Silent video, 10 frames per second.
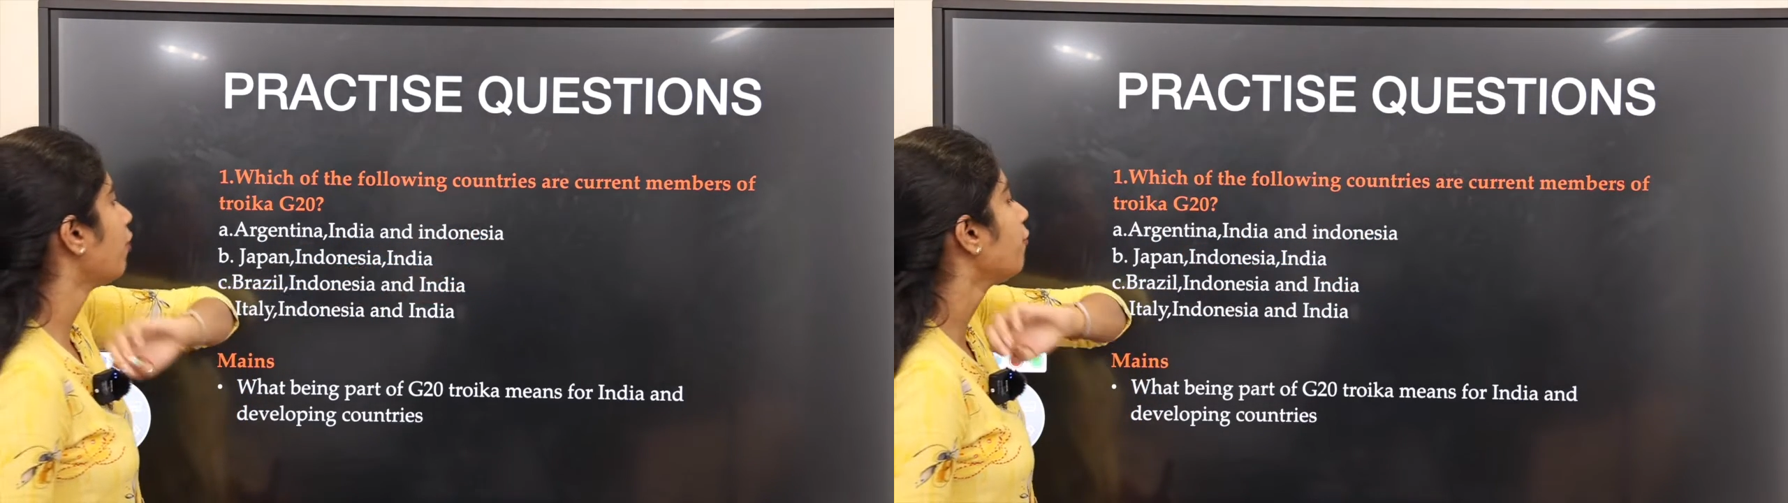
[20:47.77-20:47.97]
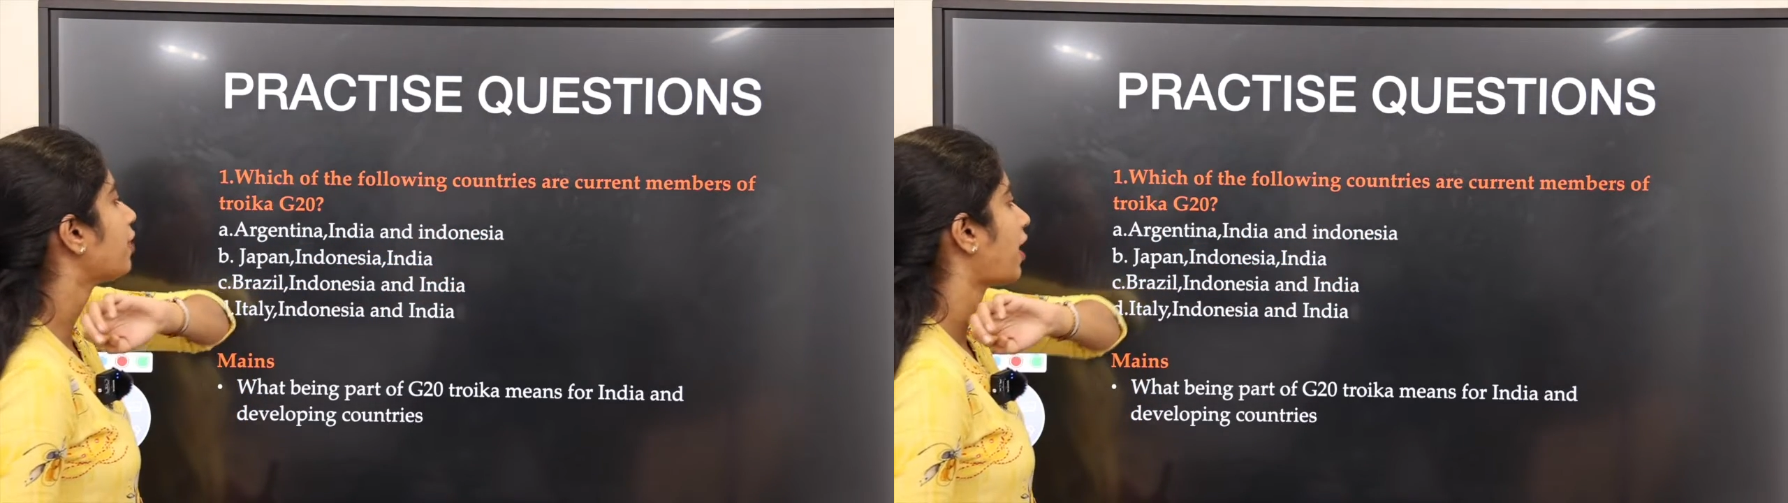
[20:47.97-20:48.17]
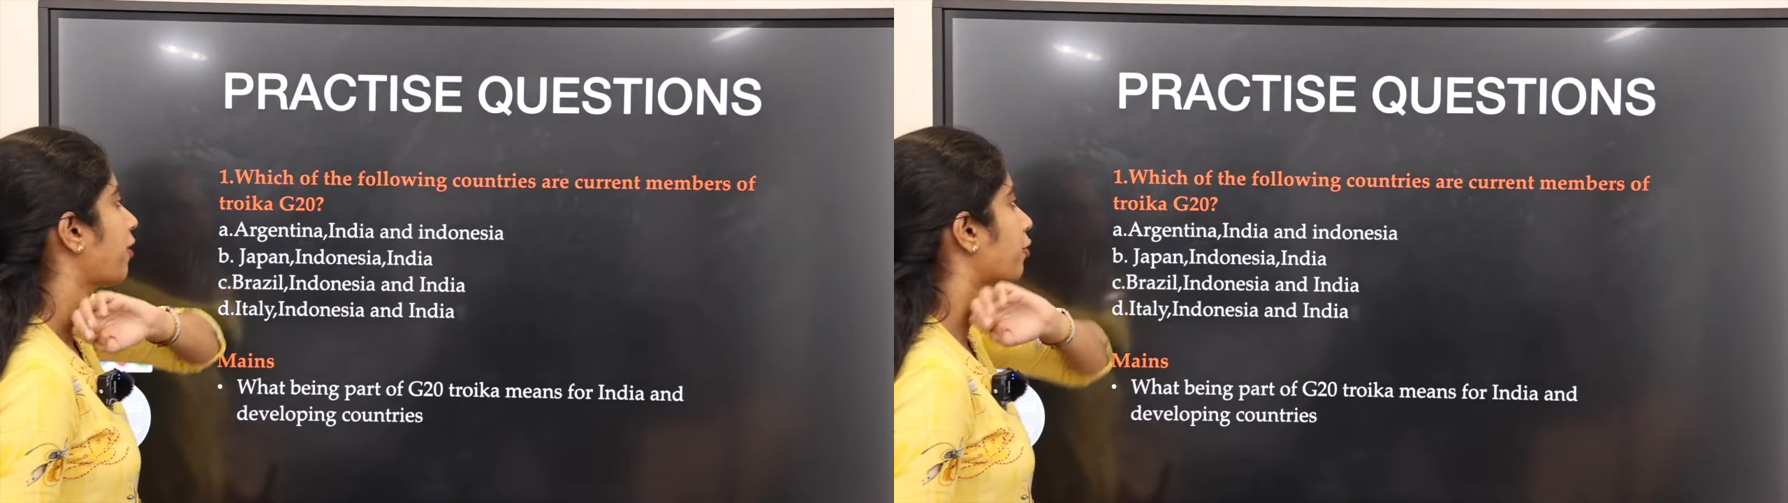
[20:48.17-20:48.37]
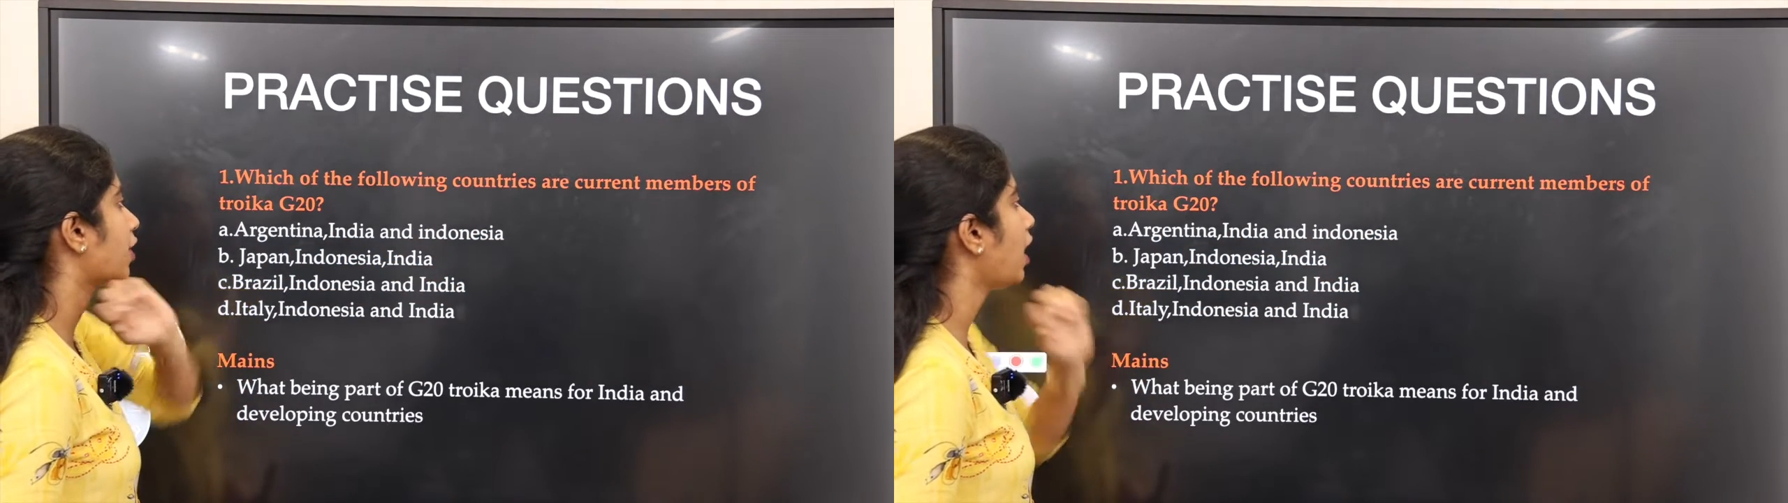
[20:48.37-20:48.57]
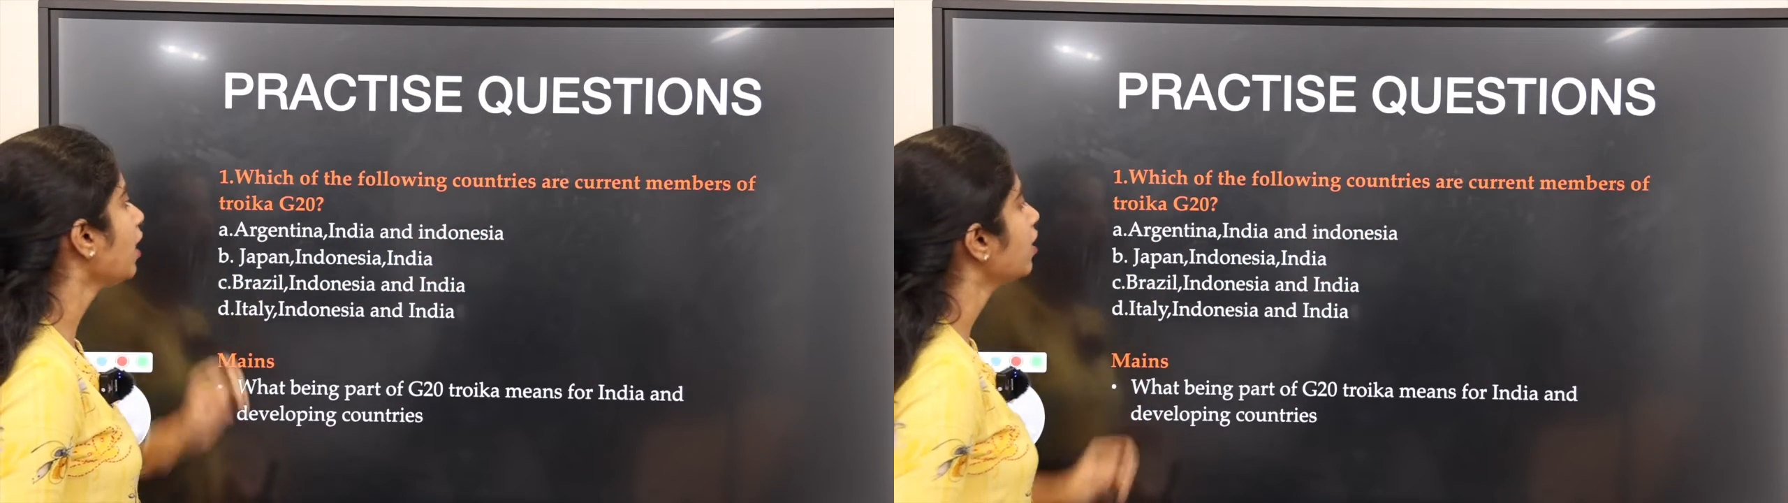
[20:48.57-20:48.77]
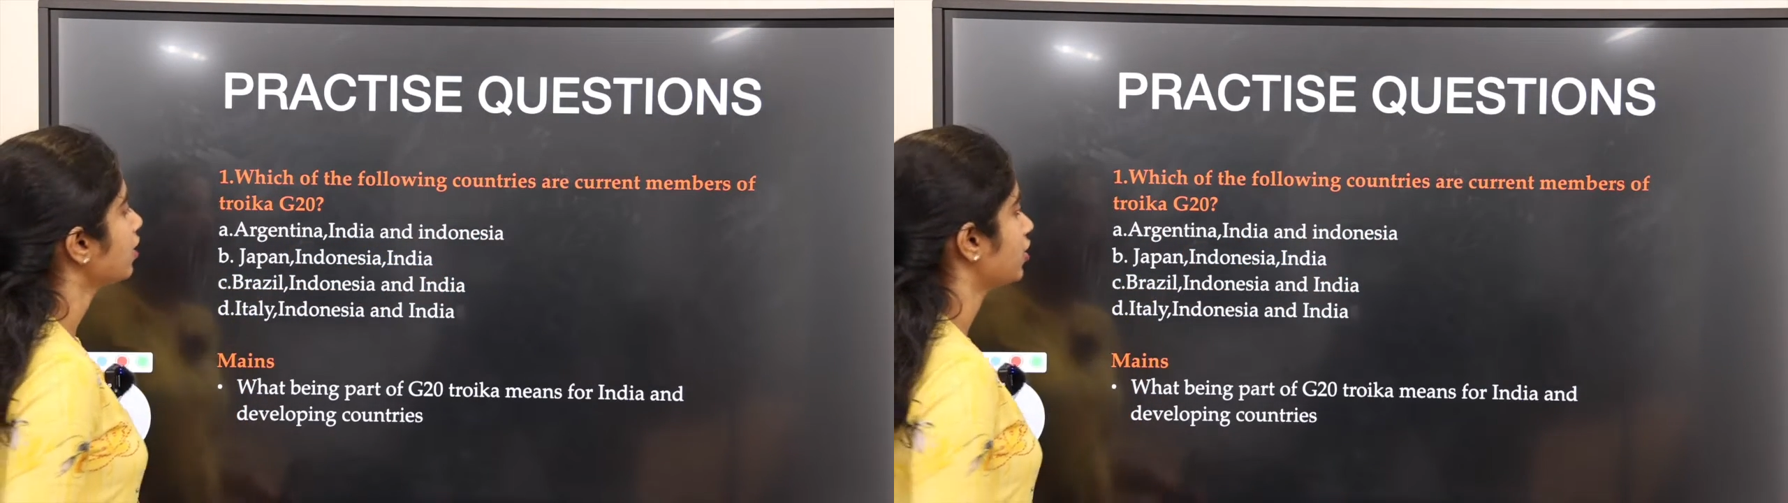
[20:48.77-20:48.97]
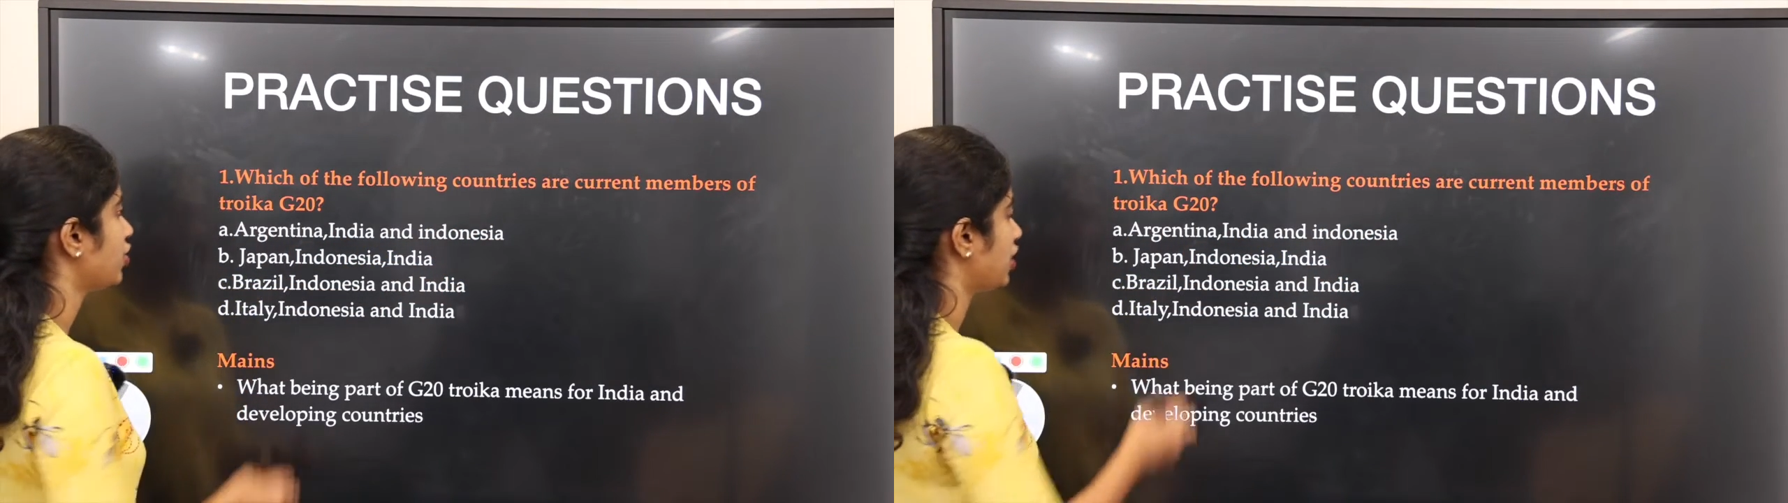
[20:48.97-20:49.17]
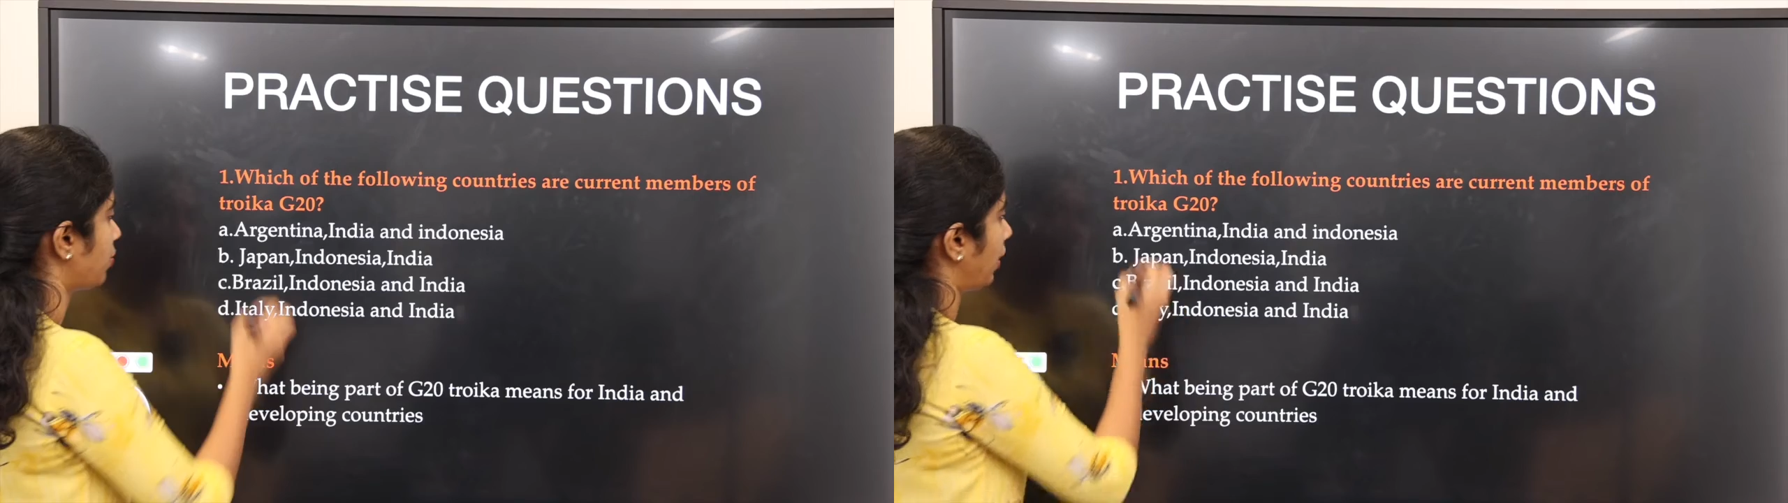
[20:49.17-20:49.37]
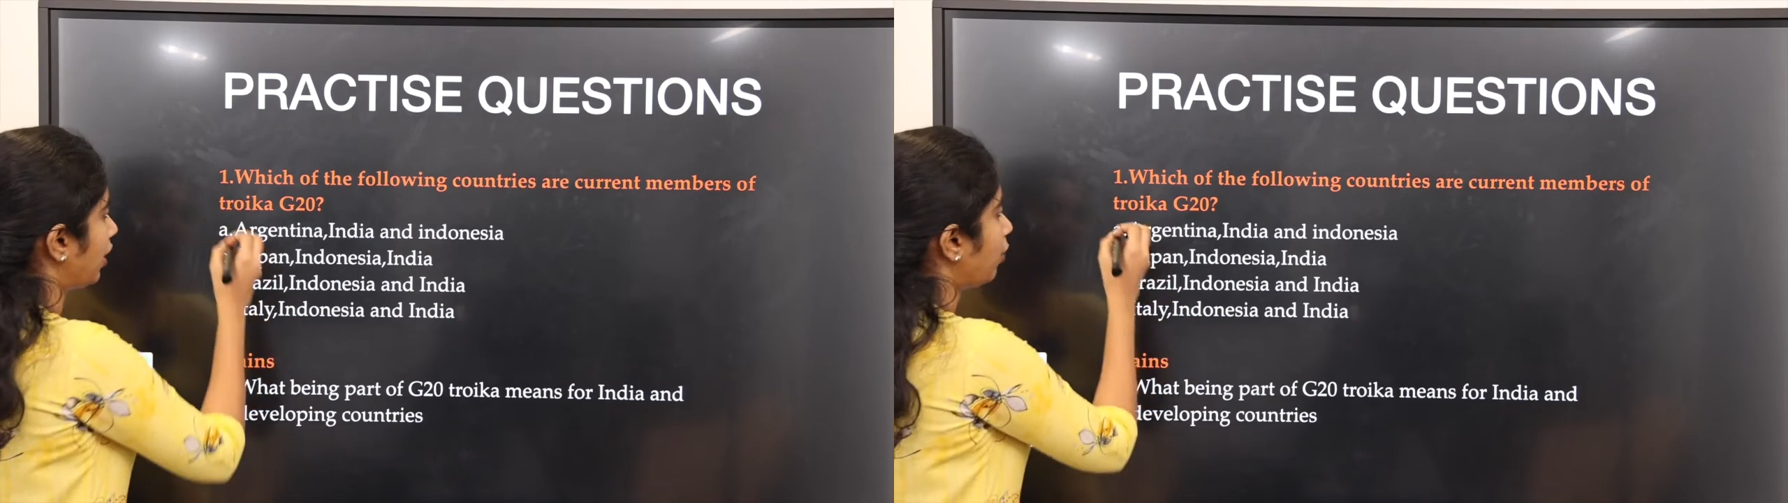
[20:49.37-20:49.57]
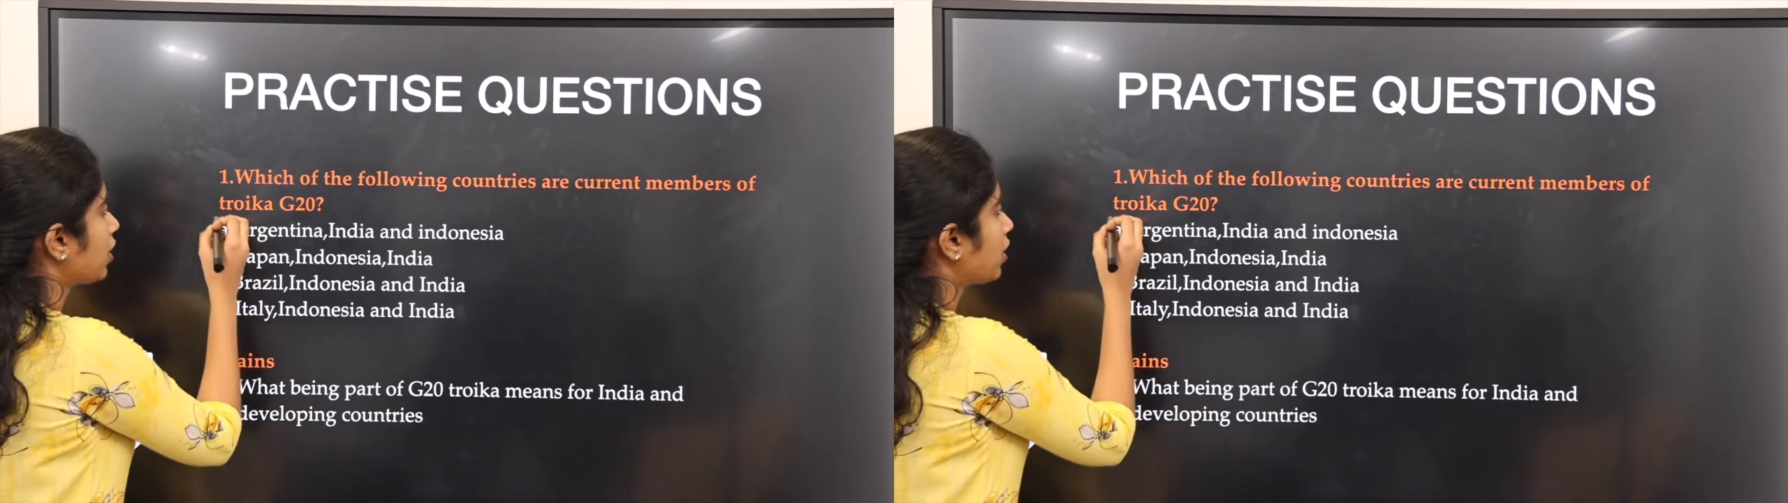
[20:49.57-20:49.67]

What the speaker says: of Trioca G20?